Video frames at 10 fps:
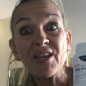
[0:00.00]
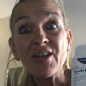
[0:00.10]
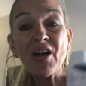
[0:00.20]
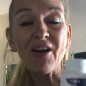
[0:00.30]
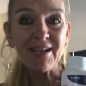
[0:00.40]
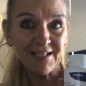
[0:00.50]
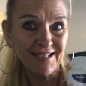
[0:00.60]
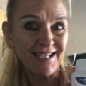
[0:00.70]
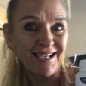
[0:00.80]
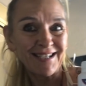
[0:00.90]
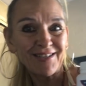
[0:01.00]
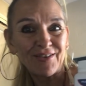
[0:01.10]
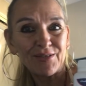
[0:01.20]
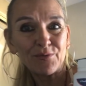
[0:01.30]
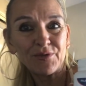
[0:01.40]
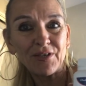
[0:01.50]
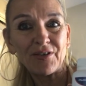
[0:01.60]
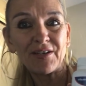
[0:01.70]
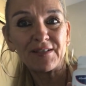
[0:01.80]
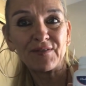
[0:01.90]
niacin, so it's also
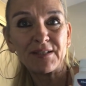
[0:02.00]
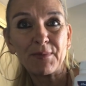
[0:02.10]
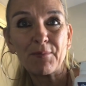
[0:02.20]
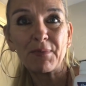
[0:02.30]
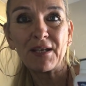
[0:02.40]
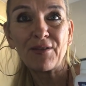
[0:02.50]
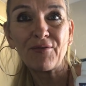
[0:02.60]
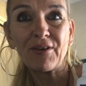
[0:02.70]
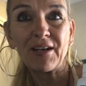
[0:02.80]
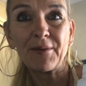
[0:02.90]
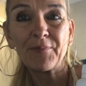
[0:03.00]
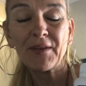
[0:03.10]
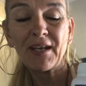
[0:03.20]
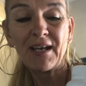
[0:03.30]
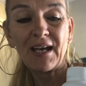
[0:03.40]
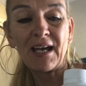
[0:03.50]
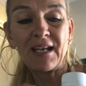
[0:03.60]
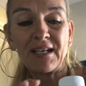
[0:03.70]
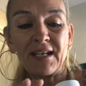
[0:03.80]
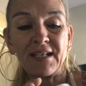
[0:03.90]
known as vitamin B3,
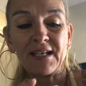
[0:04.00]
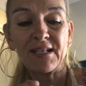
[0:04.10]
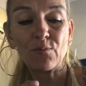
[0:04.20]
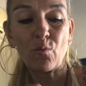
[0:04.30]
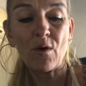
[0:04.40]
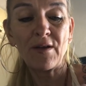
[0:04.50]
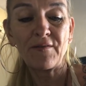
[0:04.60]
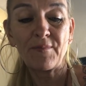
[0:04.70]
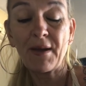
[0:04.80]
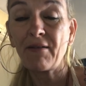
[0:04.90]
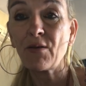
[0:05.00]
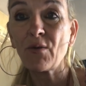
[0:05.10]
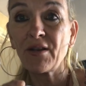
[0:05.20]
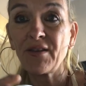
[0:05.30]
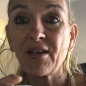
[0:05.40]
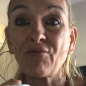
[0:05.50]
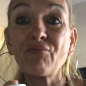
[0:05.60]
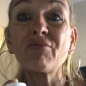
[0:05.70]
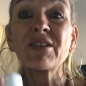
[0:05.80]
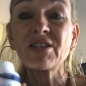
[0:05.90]
and it is apparently one of
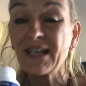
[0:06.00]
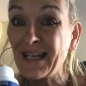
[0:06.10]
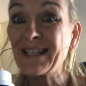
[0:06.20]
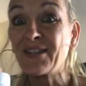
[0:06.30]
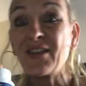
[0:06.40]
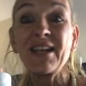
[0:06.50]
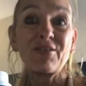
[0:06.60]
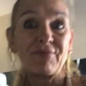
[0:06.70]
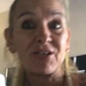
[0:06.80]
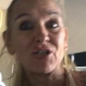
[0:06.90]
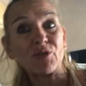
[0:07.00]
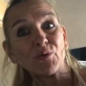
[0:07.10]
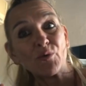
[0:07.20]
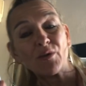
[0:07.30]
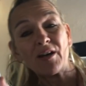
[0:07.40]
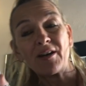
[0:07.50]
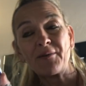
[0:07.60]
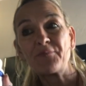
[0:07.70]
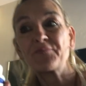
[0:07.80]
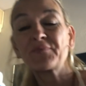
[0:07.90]
the original
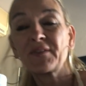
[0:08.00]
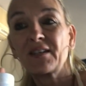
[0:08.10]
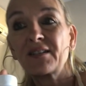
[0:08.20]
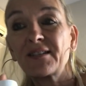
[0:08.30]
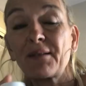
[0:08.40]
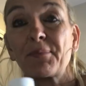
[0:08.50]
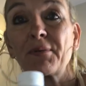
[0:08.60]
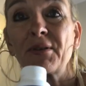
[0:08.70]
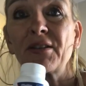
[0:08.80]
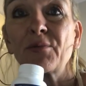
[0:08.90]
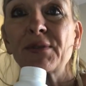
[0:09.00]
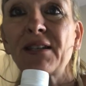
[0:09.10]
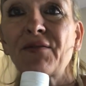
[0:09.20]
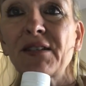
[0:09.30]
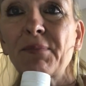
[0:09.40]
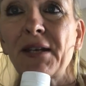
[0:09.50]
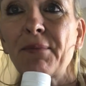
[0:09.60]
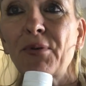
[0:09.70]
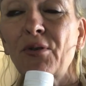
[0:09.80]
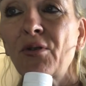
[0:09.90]
supplement that was given to
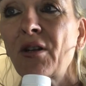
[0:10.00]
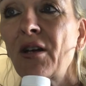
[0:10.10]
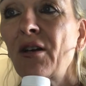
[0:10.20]
people